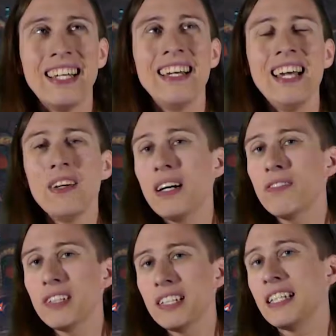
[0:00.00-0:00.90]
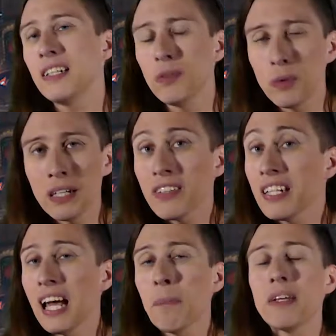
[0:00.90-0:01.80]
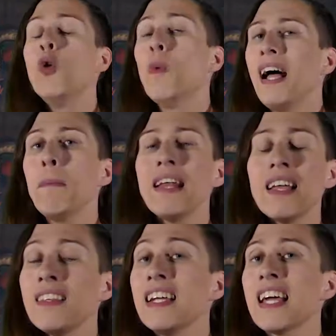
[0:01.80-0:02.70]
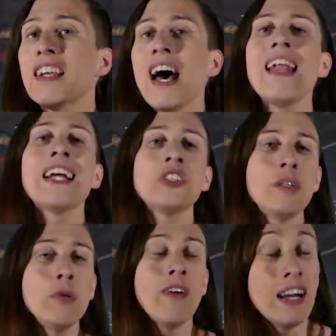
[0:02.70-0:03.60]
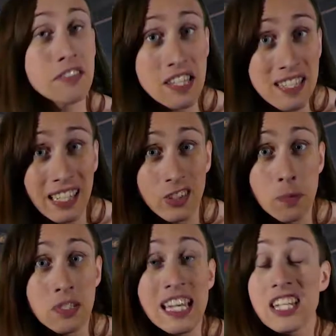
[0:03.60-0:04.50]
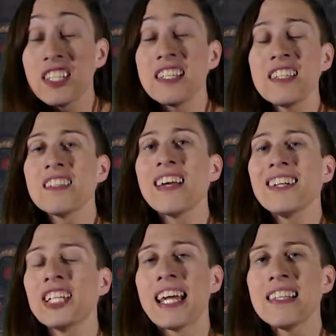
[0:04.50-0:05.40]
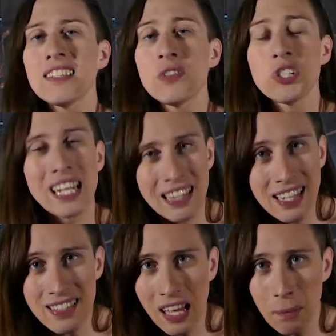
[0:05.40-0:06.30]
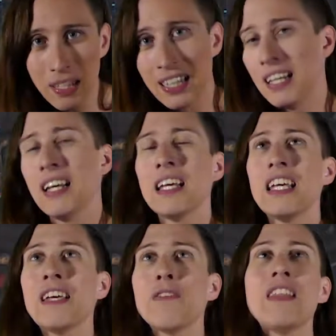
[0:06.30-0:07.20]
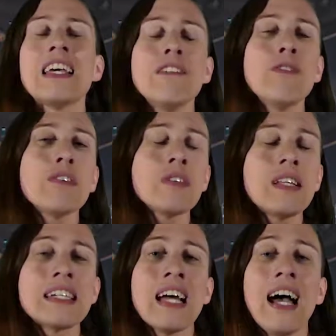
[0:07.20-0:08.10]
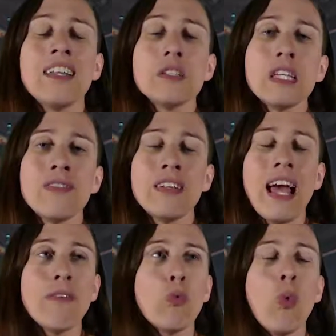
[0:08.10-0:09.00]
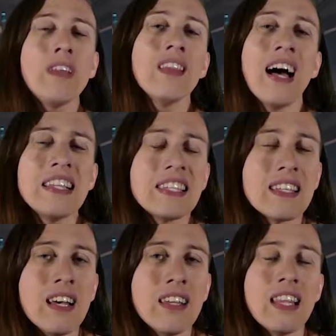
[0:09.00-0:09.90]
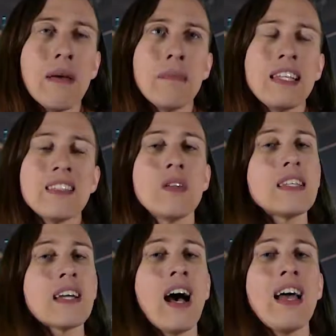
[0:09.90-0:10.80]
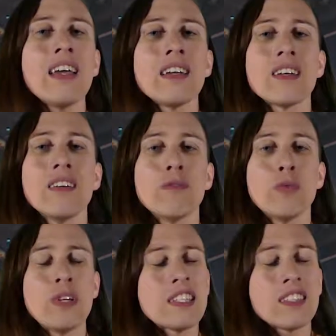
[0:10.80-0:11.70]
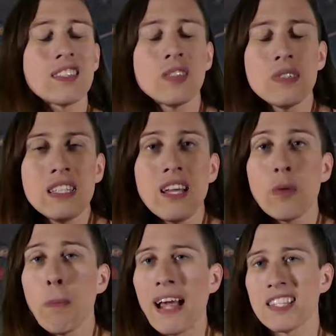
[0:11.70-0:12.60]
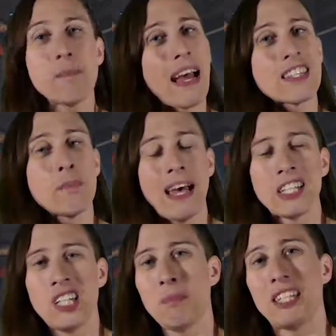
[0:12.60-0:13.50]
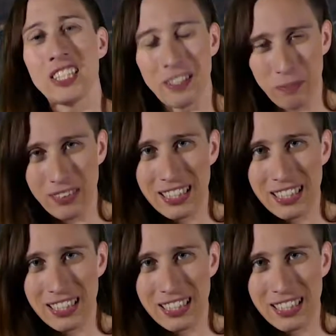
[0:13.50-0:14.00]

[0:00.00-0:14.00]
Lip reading: However, whatever could happen. While Meta Athena cannot actually move on to the second group stage, this is their chance to shake things up. If they can force Lunatic-Hai to even have one loss, that means Lunatic-Hai risks losing their back-to-back-to-back championship.